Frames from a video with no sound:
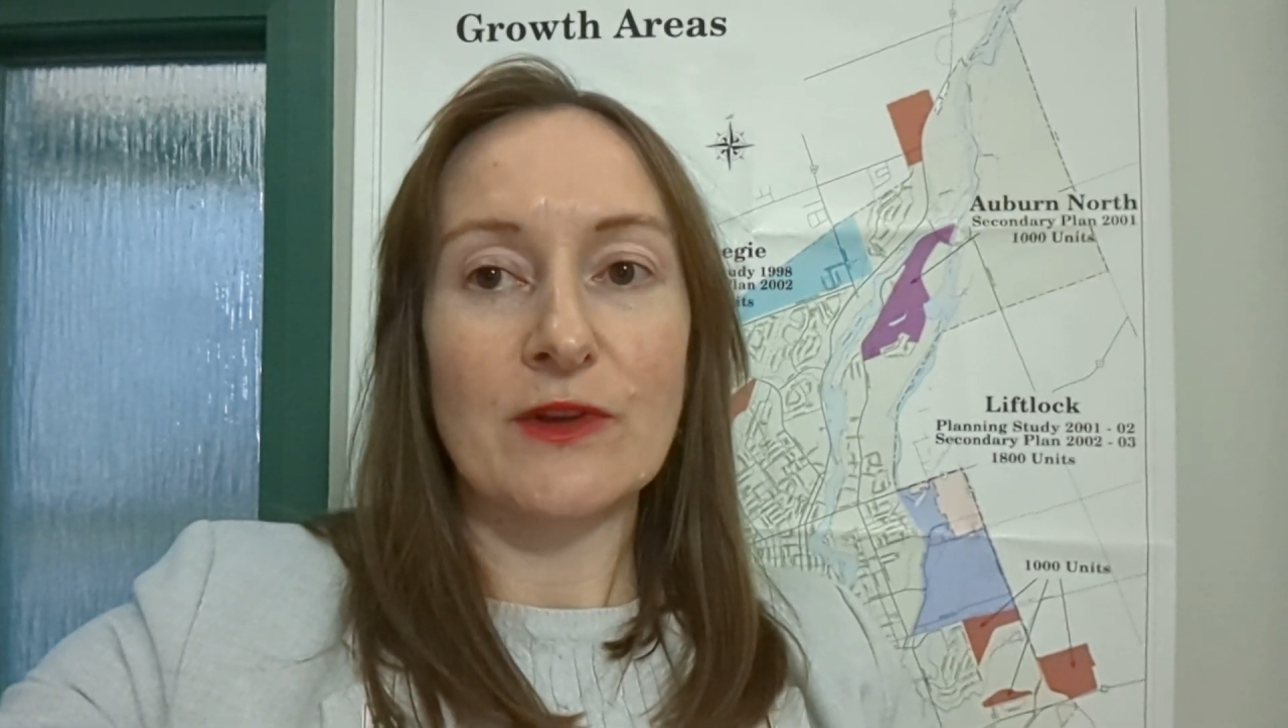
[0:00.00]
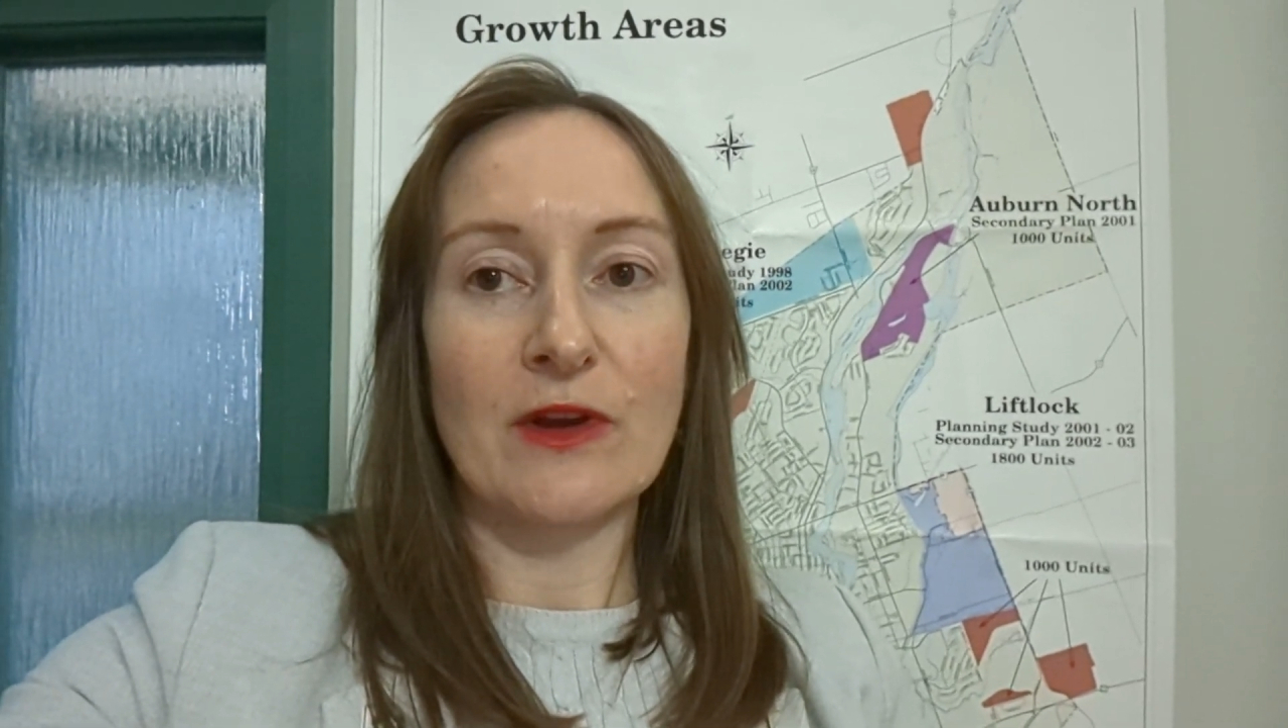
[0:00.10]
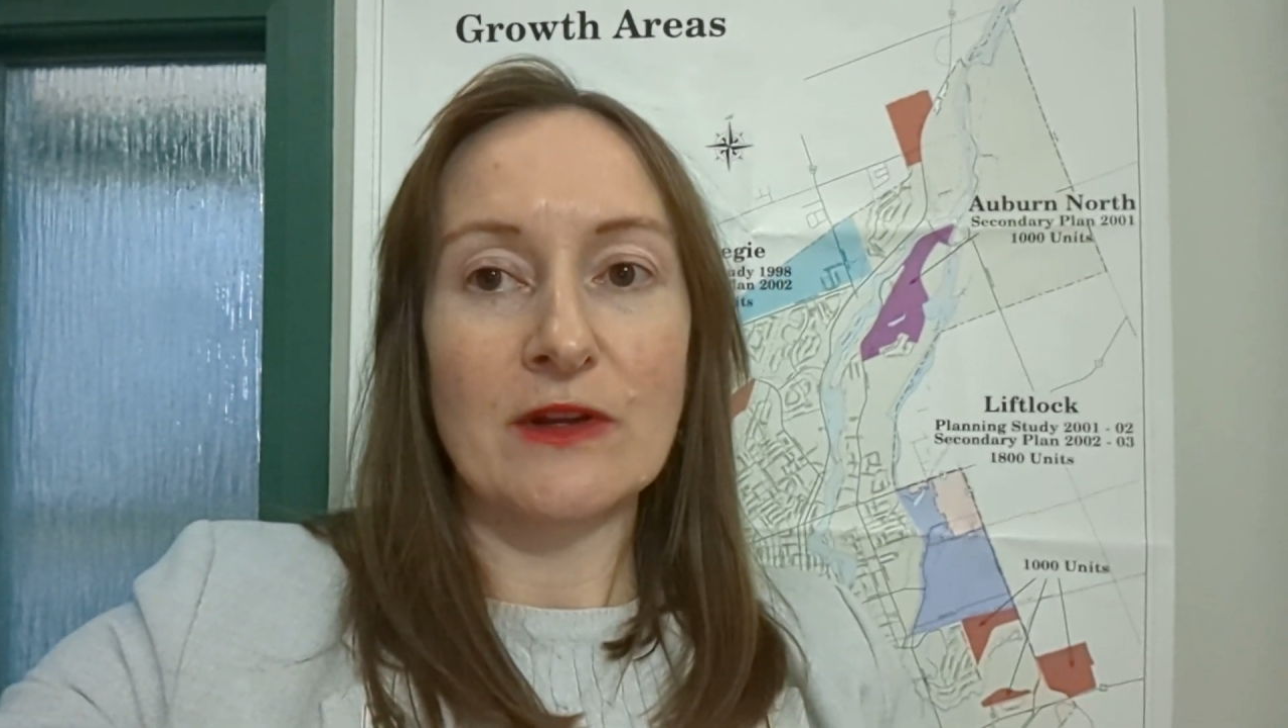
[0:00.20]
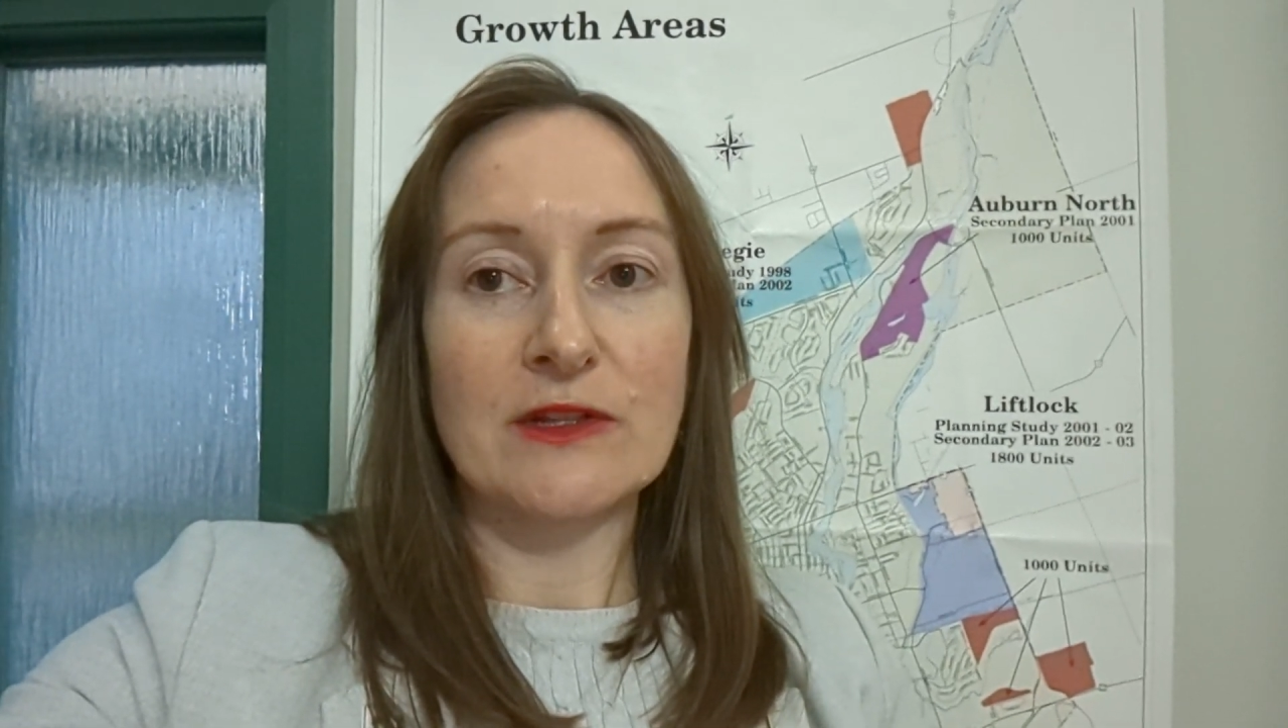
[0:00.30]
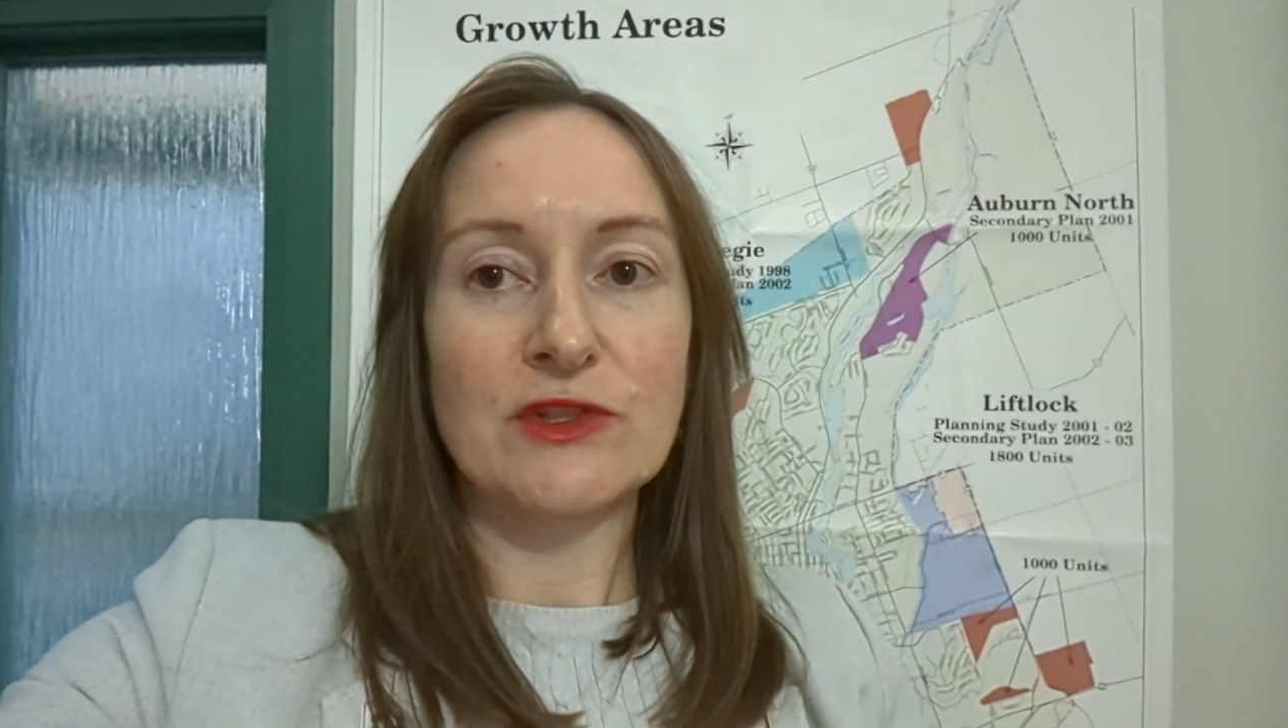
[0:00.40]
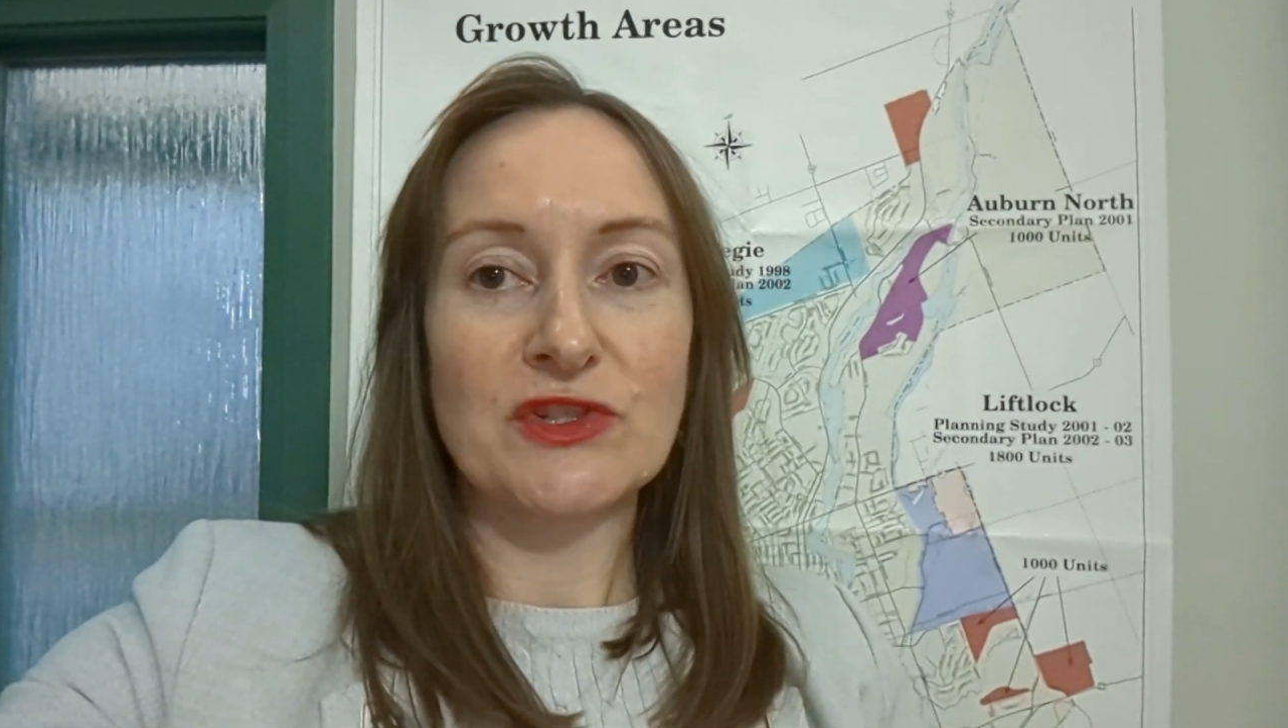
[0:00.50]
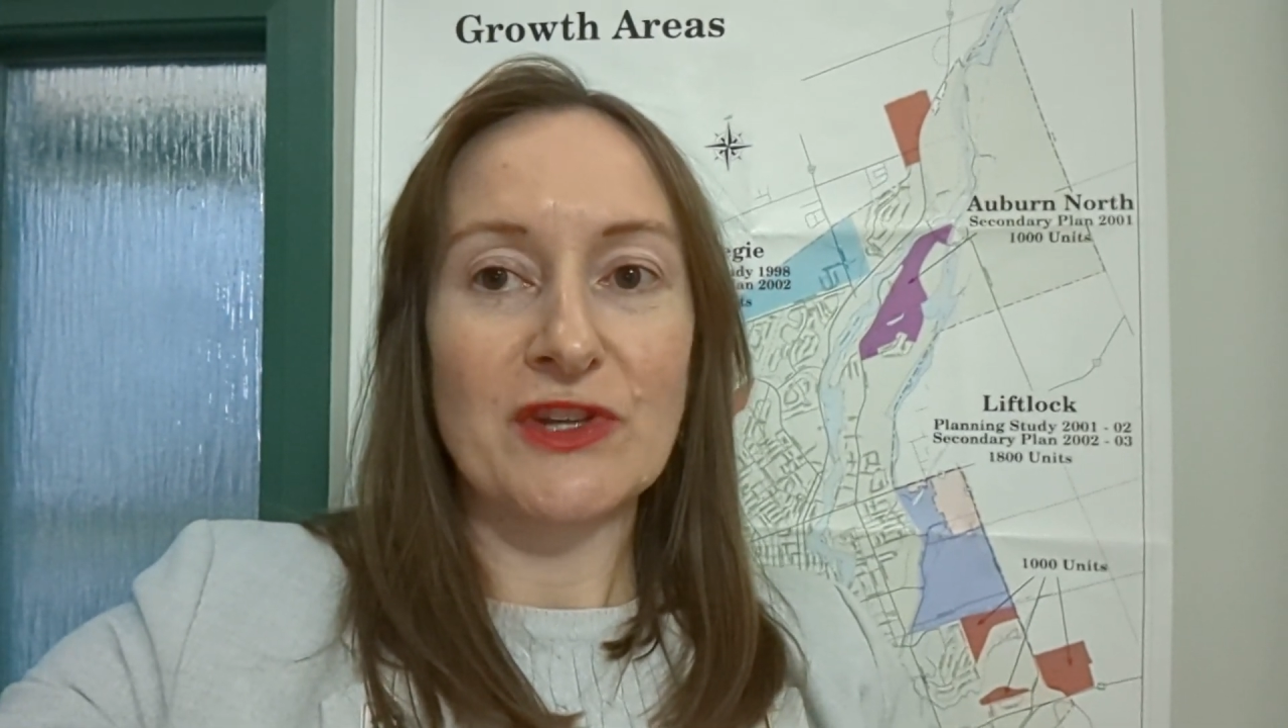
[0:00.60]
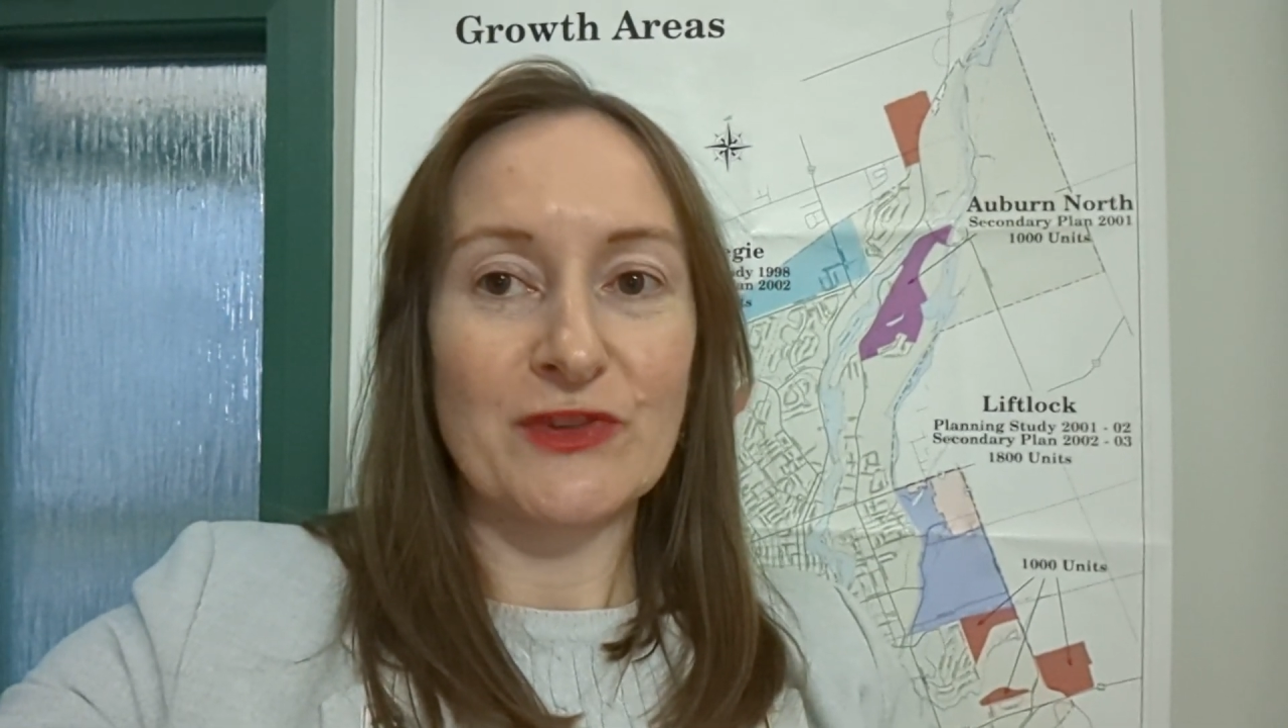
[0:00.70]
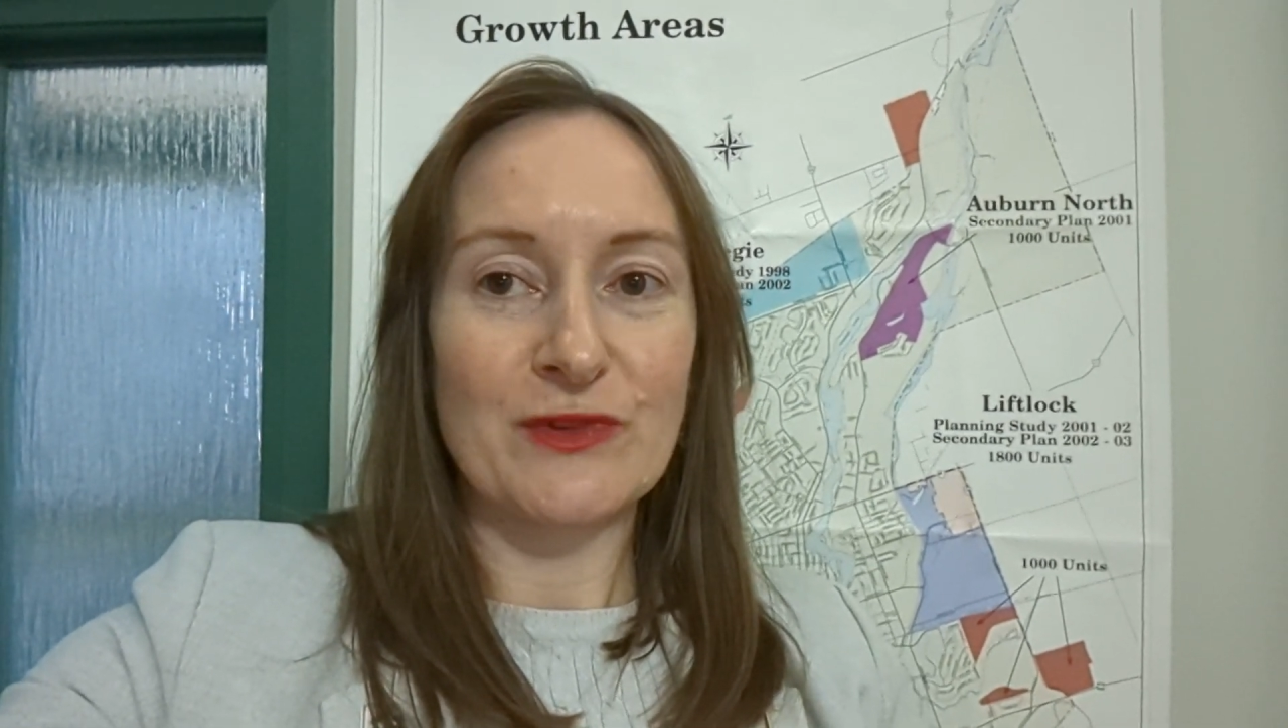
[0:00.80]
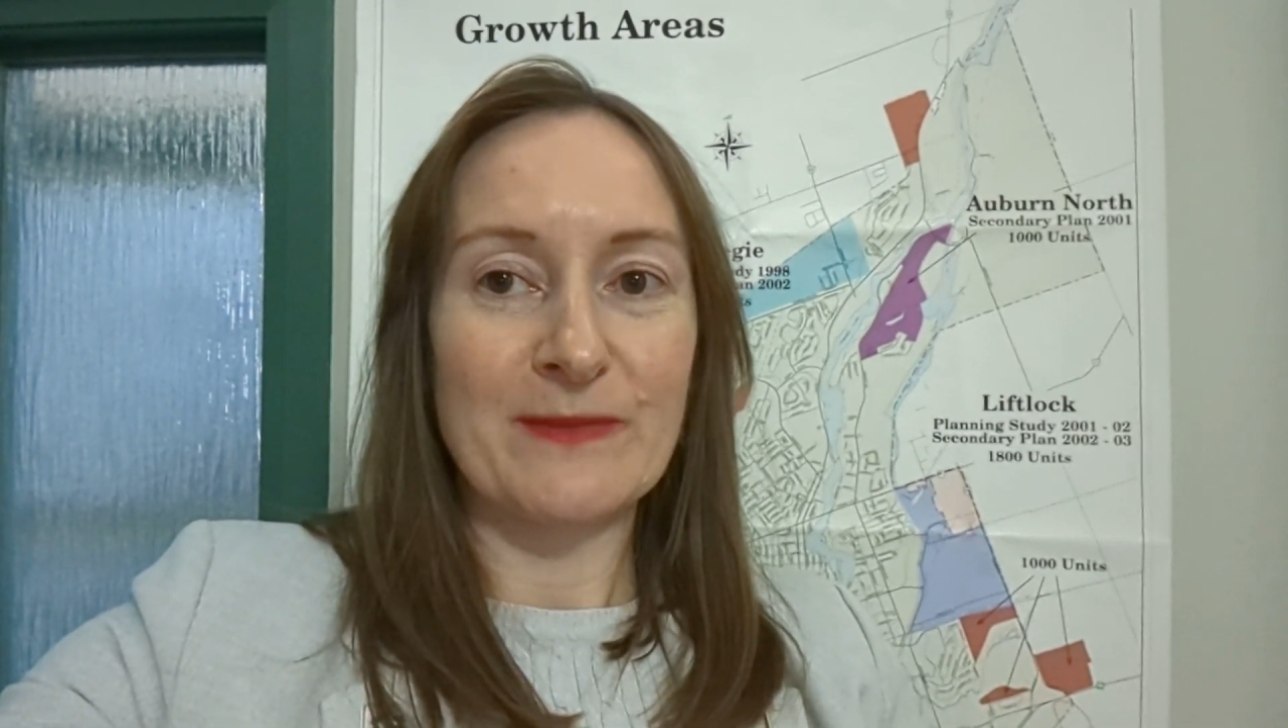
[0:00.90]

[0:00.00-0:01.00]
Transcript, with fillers: Cottage Country